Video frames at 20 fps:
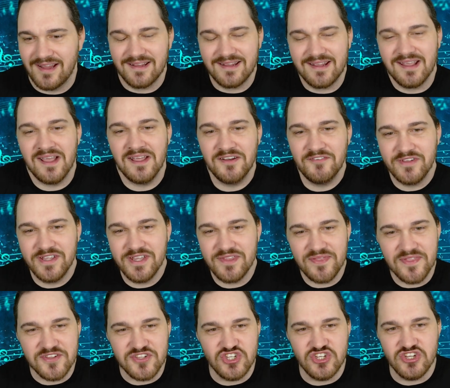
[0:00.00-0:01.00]
I kind of
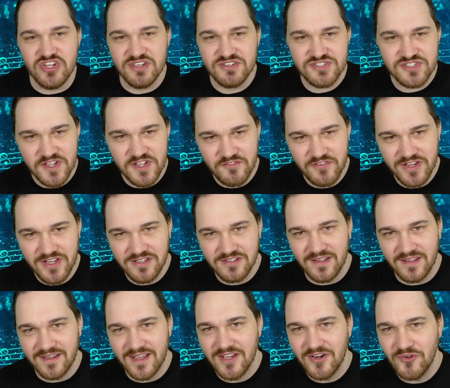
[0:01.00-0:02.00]
get the gist of
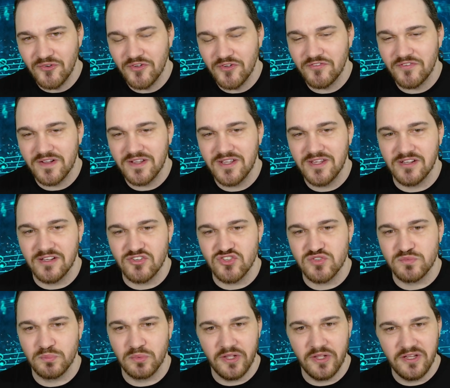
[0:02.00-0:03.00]
it. Like I don't know if I can
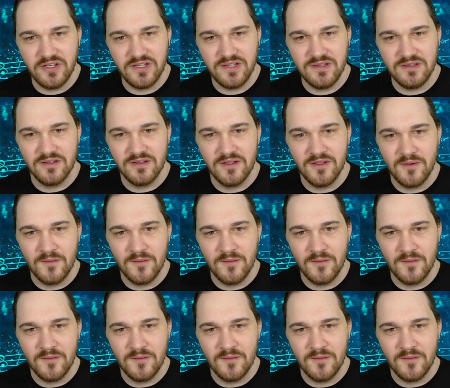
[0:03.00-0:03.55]
explain it.